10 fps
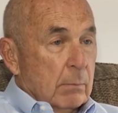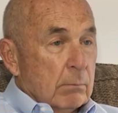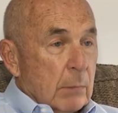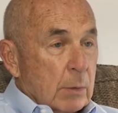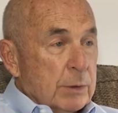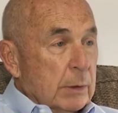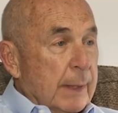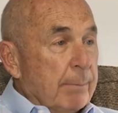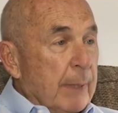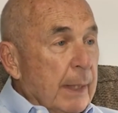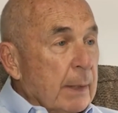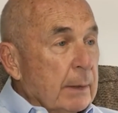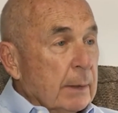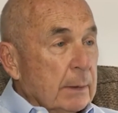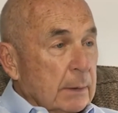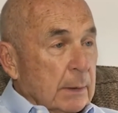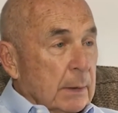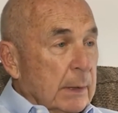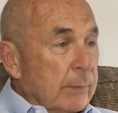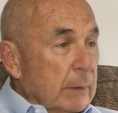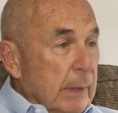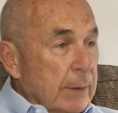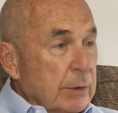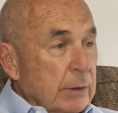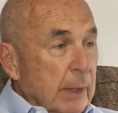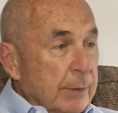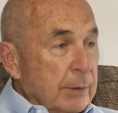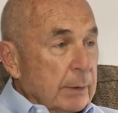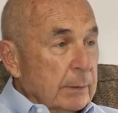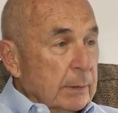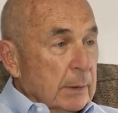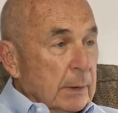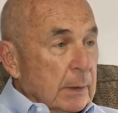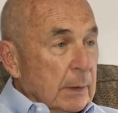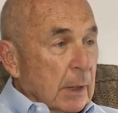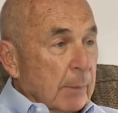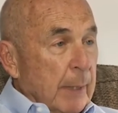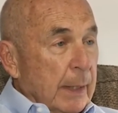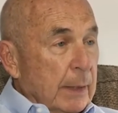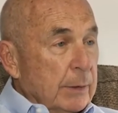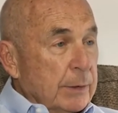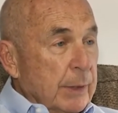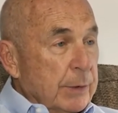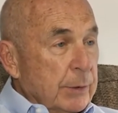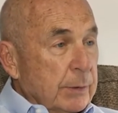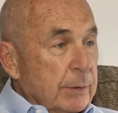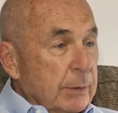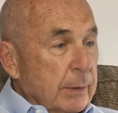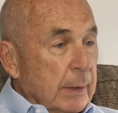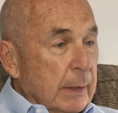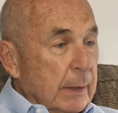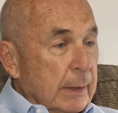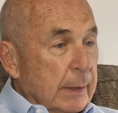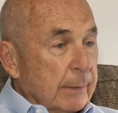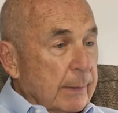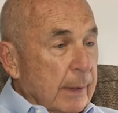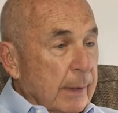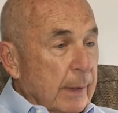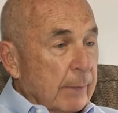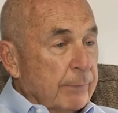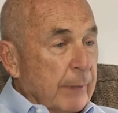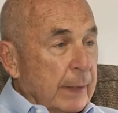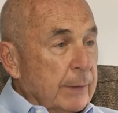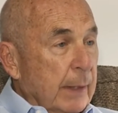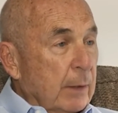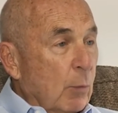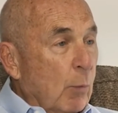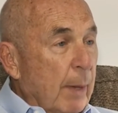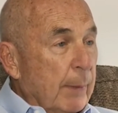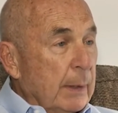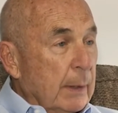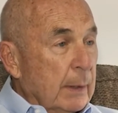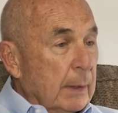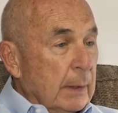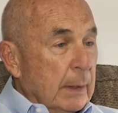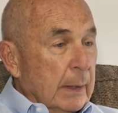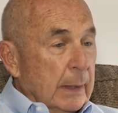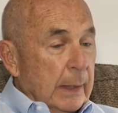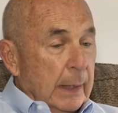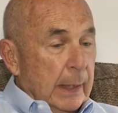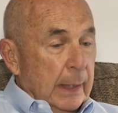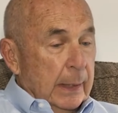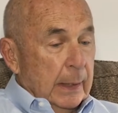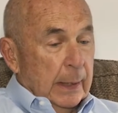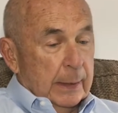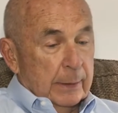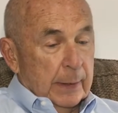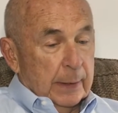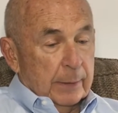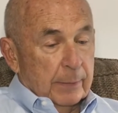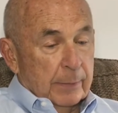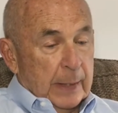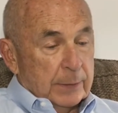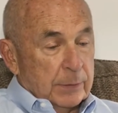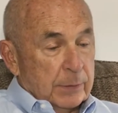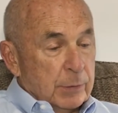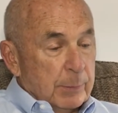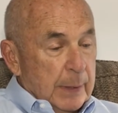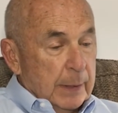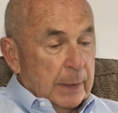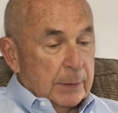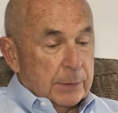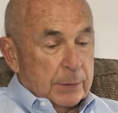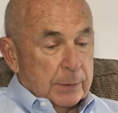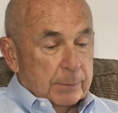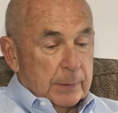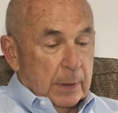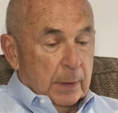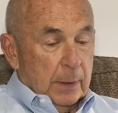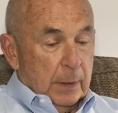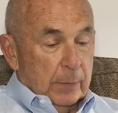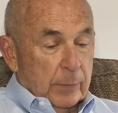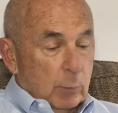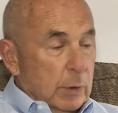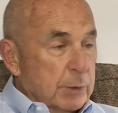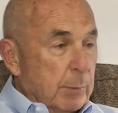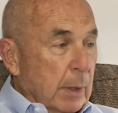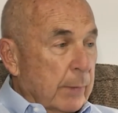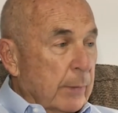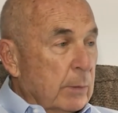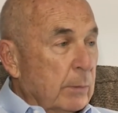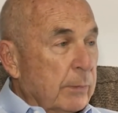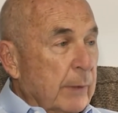mostly men in the legislature, are making decisions affecting women. And I think that, to me, is the worst part of the whole